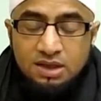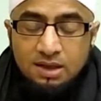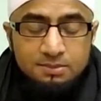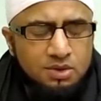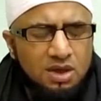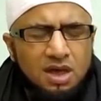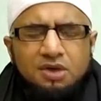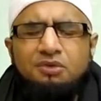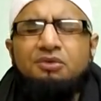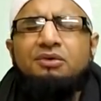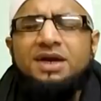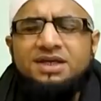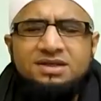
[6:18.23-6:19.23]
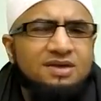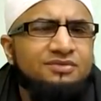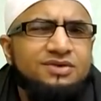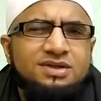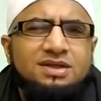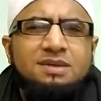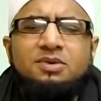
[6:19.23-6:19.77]
alhamdulillah, great
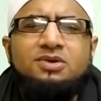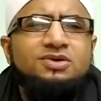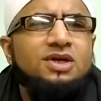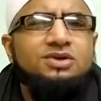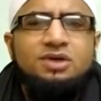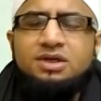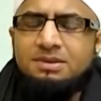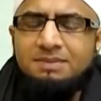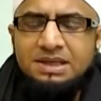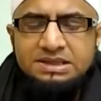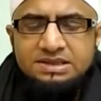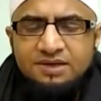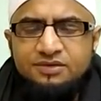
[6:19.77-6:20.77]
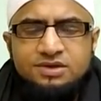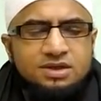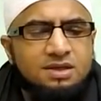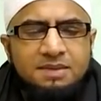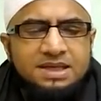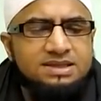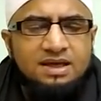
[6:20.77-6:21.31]
effort, and I'm not trying to undermine this effort, an
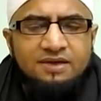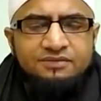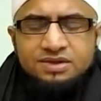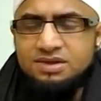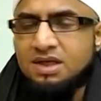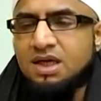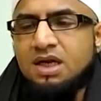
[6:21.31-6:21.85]
amazing effort